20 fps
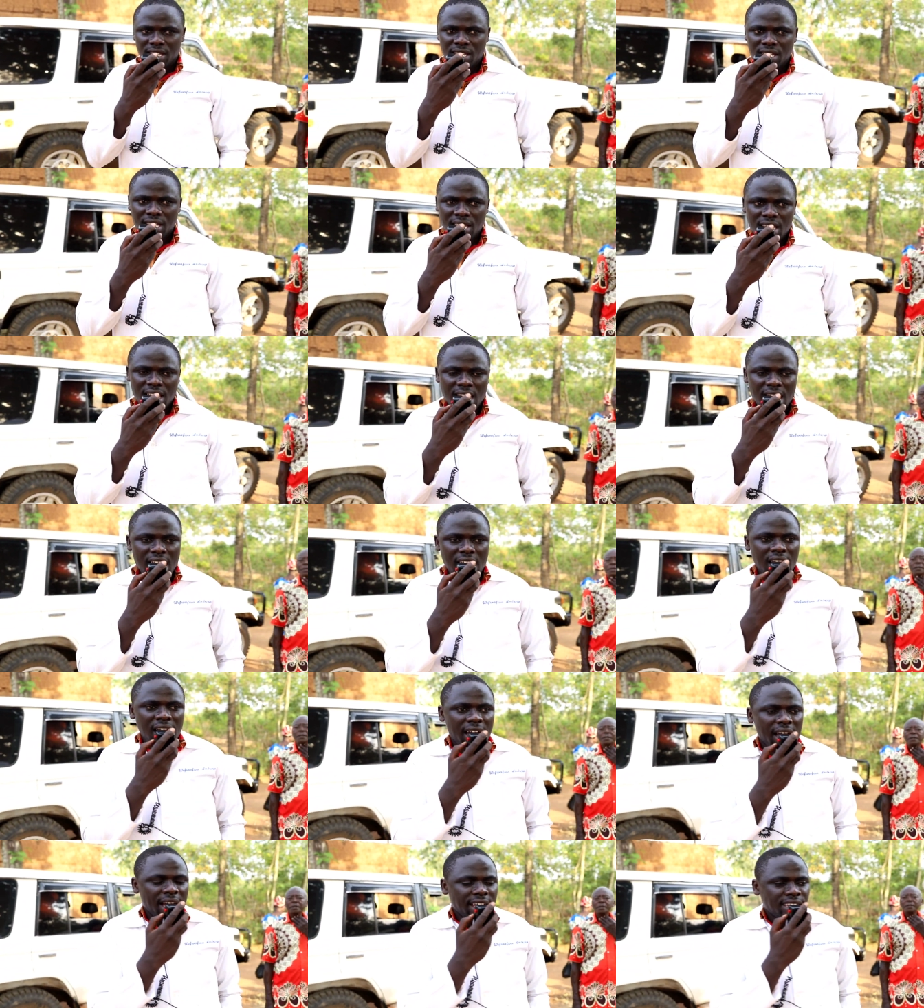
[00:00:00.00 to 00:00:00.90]
uh,
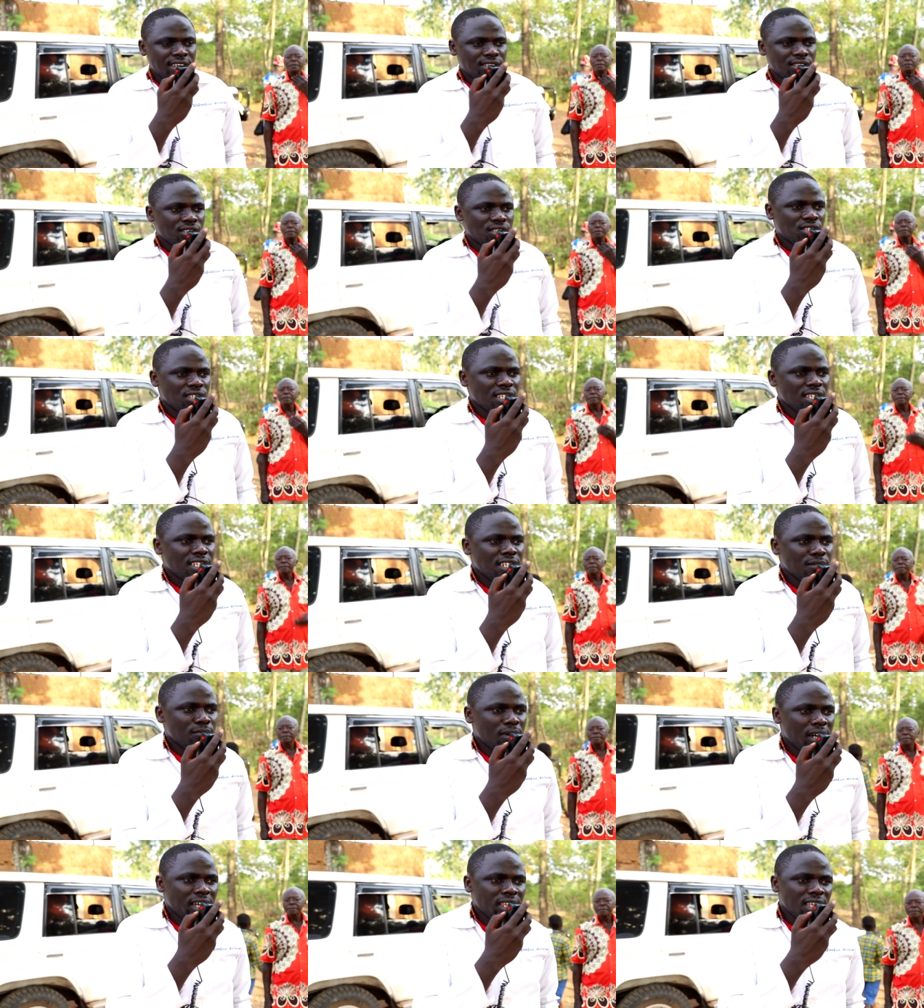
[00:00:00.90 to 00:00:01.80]
like
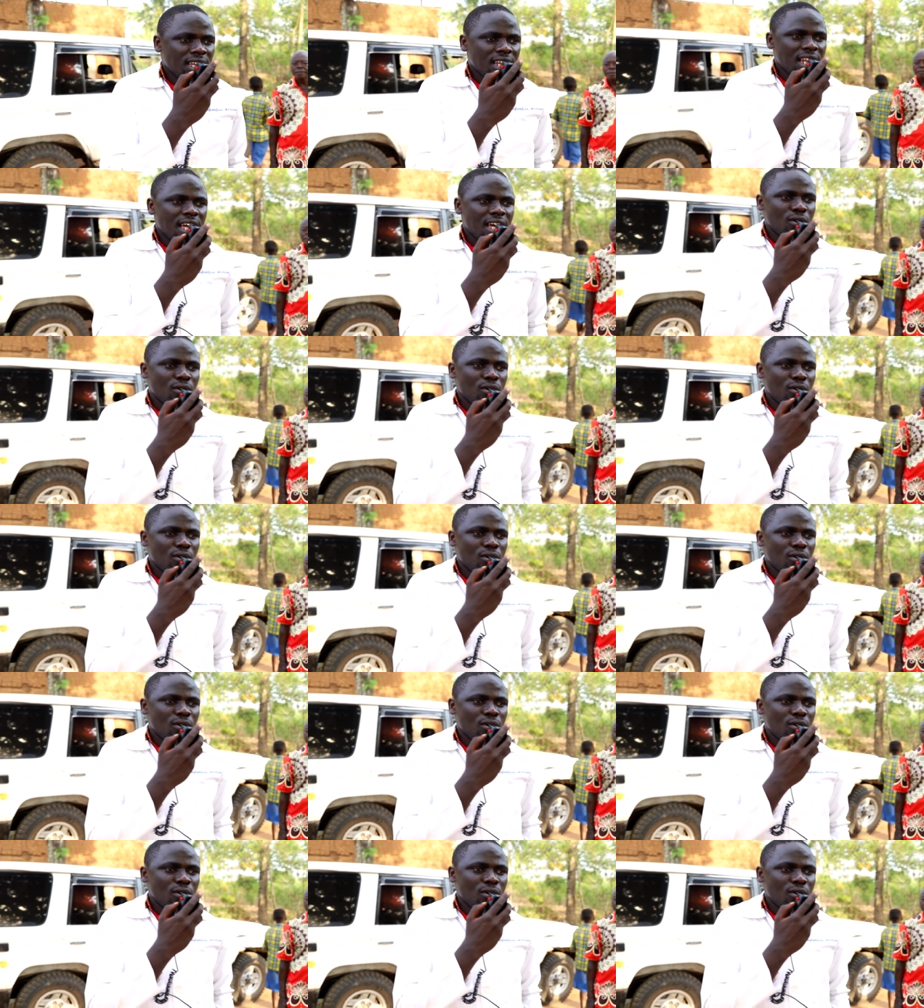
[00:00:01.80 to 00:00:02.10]
people